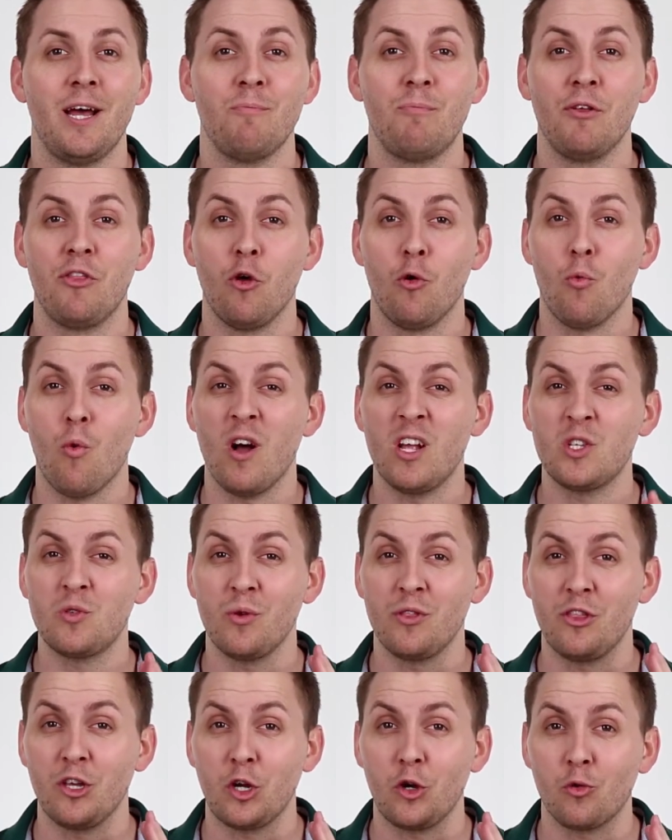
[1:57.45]
but the ones
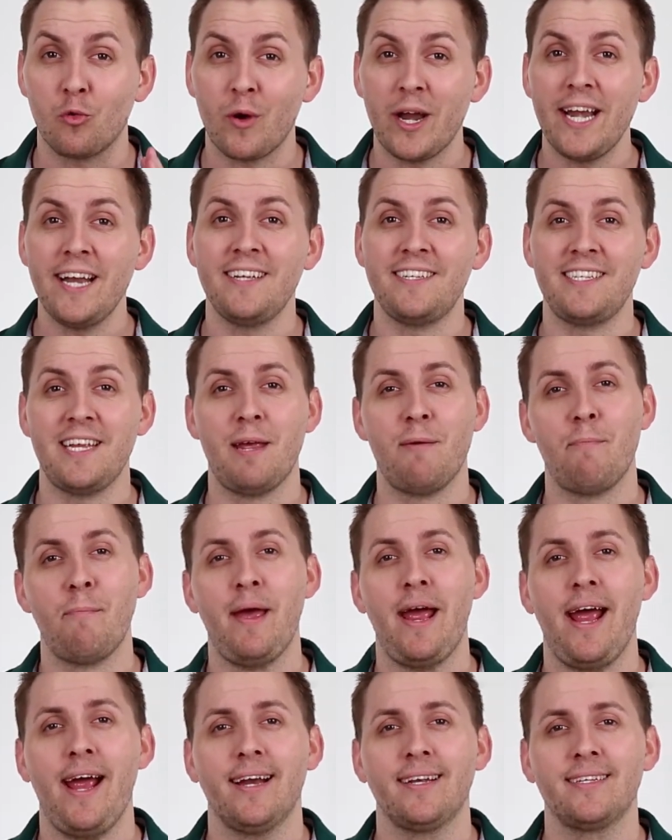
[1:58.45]
with the greatest
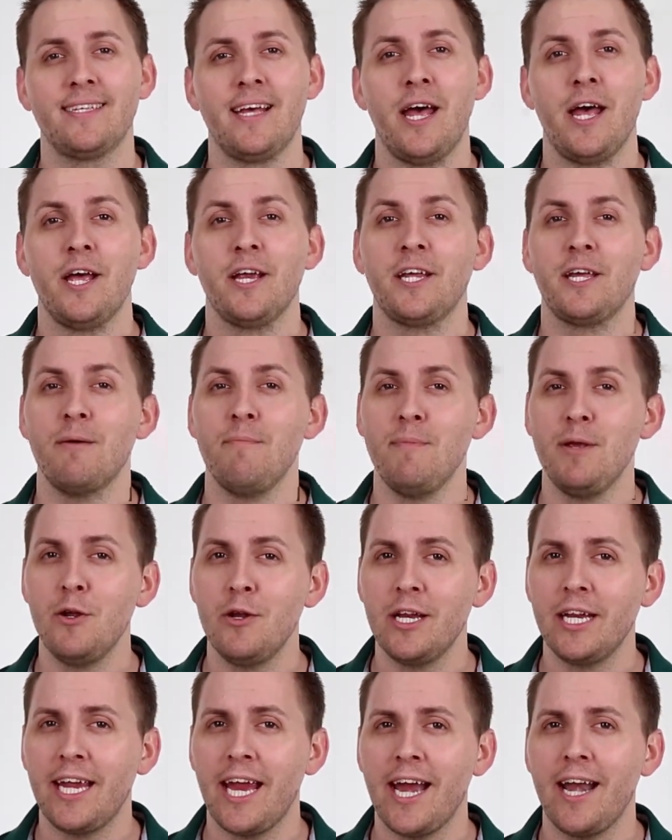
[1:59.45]
impact
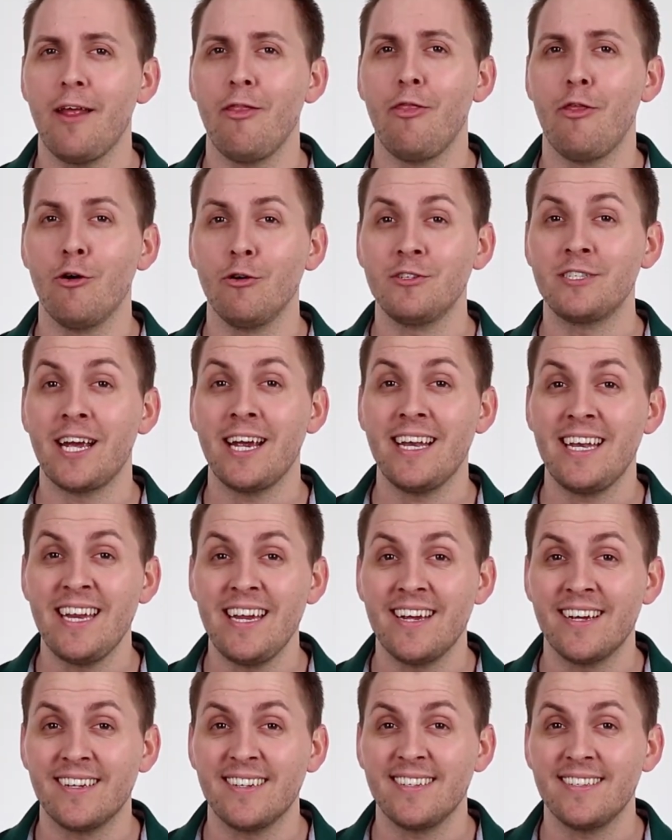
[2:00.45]
communicated those
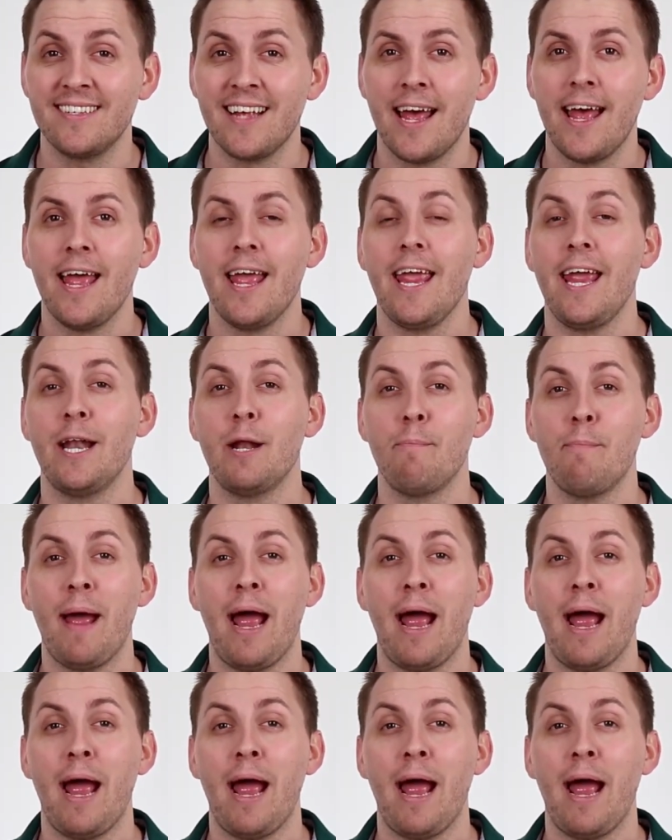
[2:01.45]
ideas in a